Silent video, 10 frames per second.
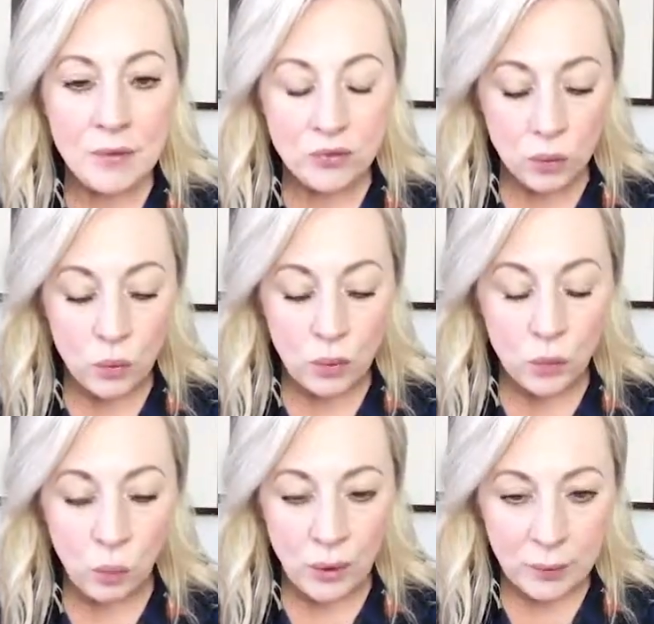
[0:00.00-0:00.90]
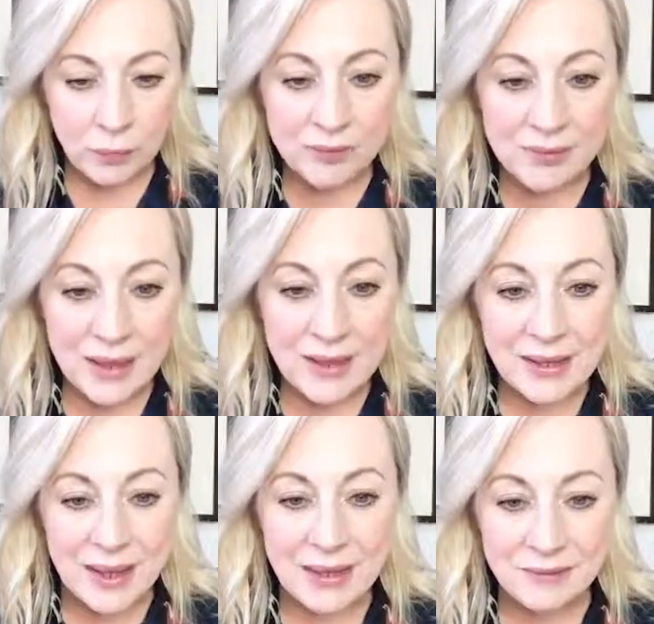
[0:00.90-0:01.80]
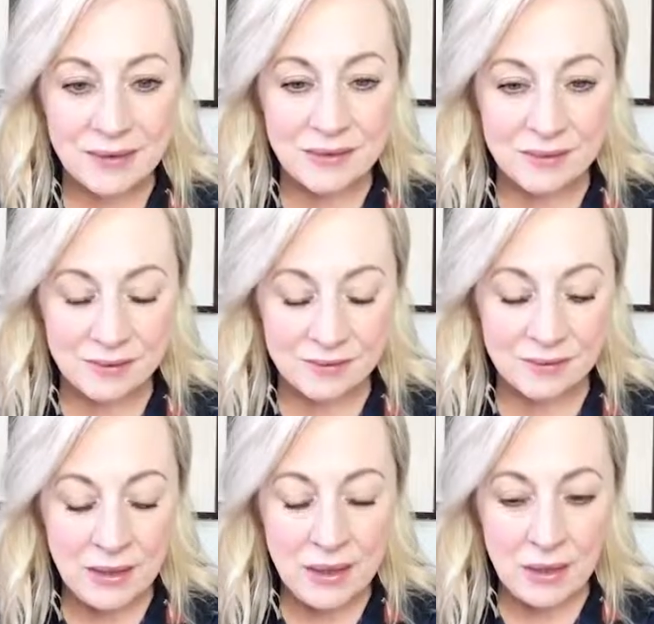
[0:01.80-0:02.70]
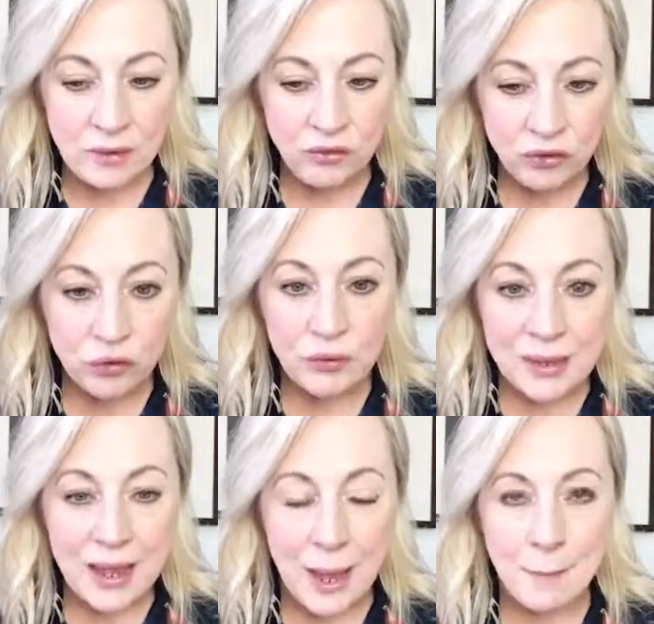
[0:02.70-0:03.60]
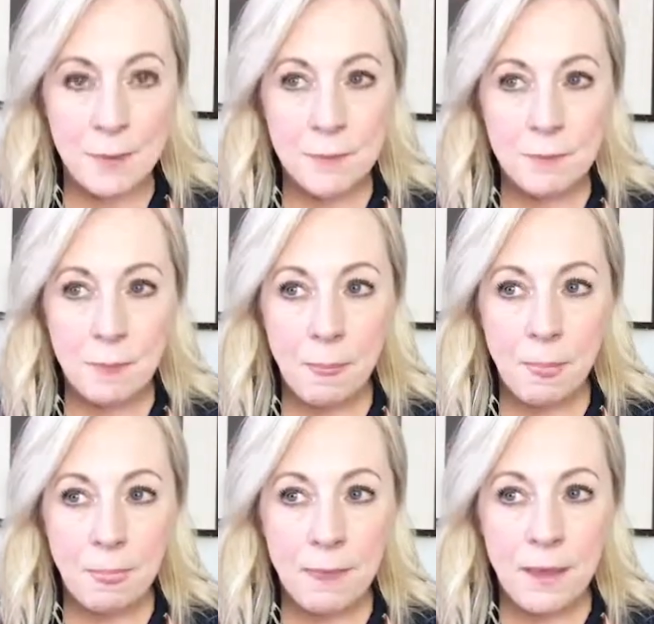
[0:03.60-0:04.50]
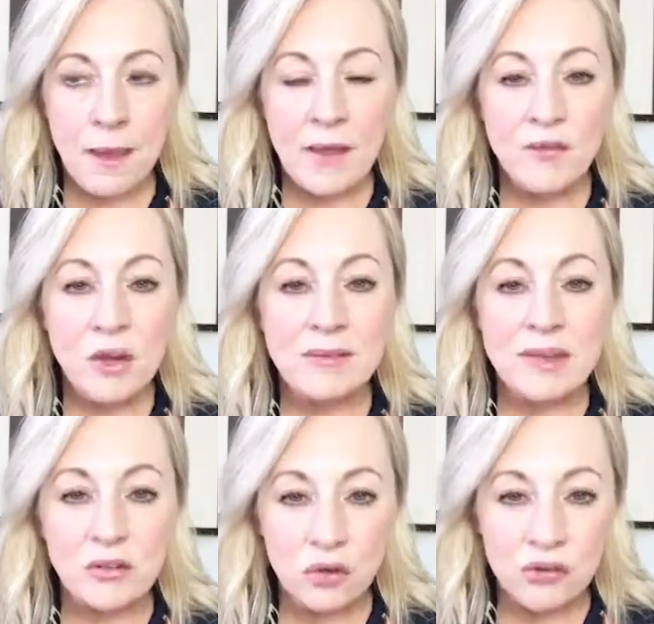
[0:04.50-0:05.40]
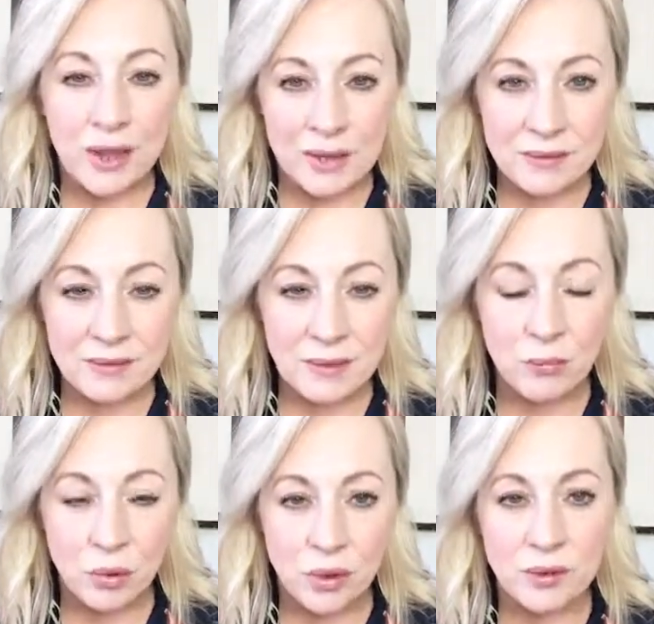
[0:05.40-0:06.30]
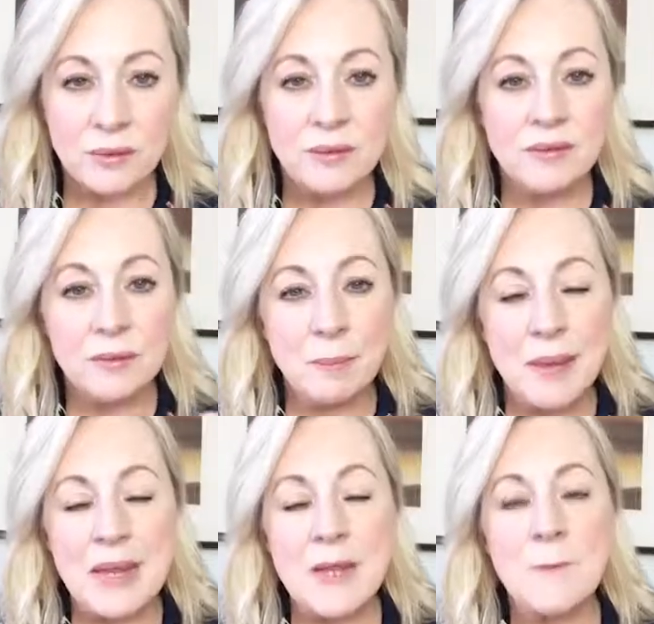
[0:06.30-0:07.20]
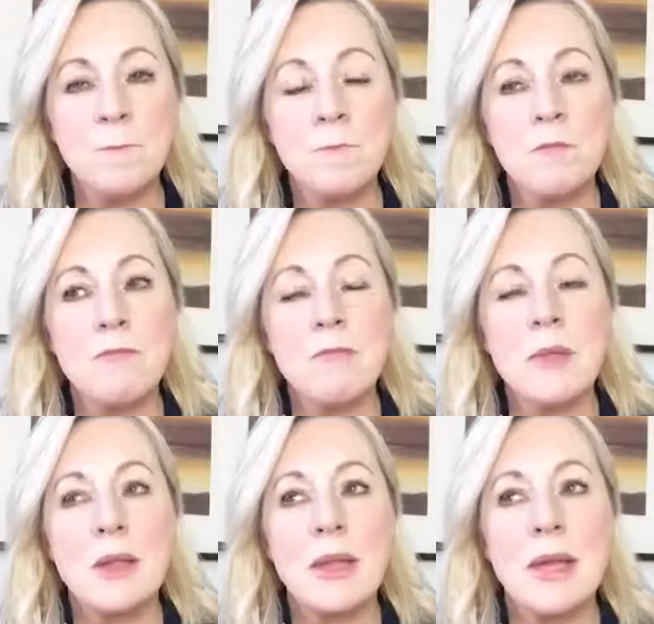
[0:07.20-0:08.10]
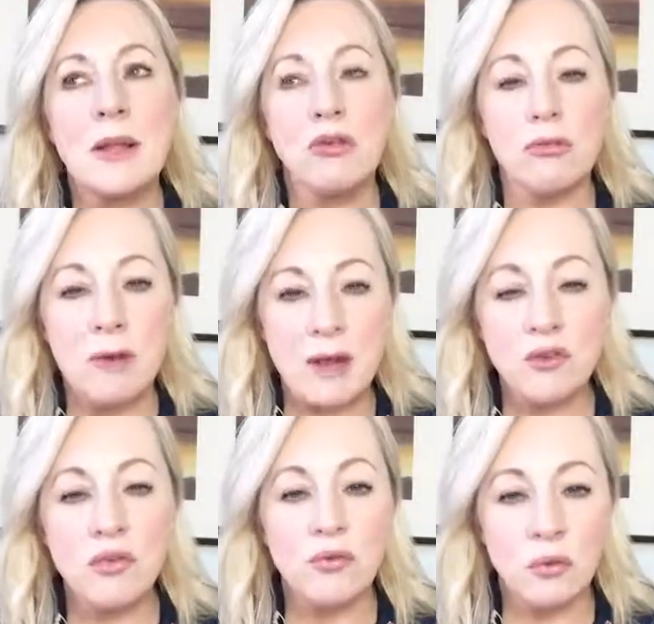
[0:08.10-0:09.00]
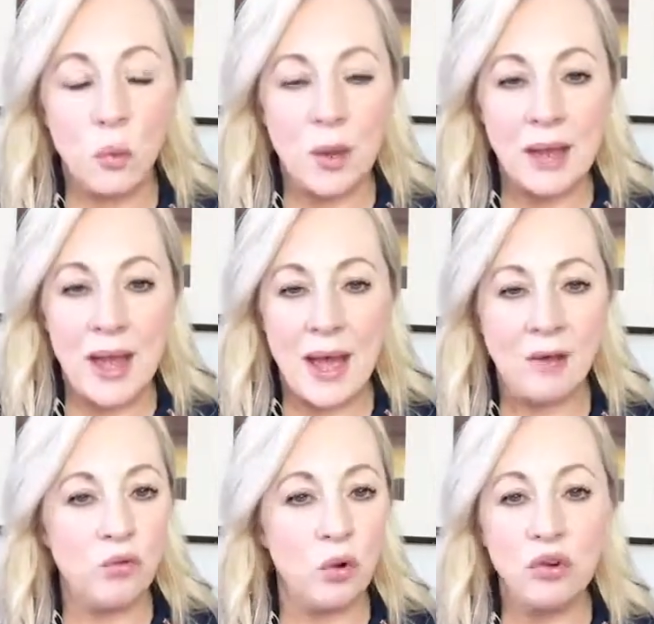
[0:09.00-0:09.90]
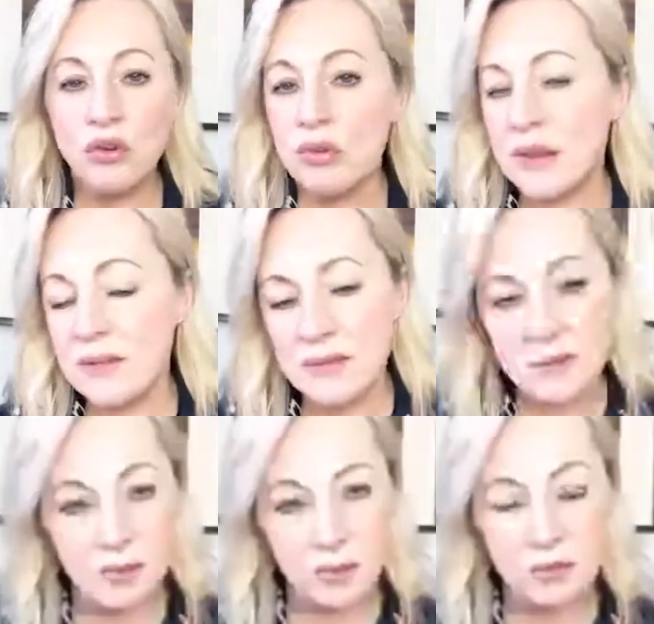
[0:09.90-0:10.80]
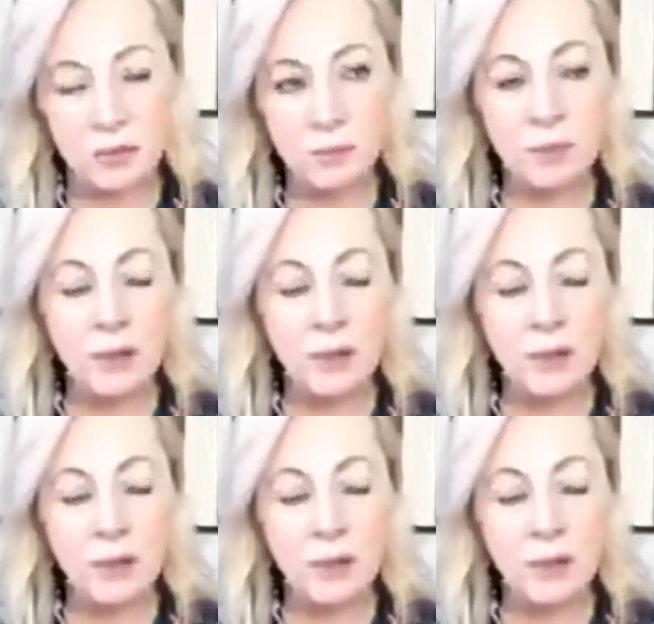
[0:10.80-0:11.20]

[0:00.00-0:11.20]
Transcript: So what I would say again to you is, just to recap, if you can take 2 seconds in the morning to be in gratitude for what you have, 1 or 2 things is enough.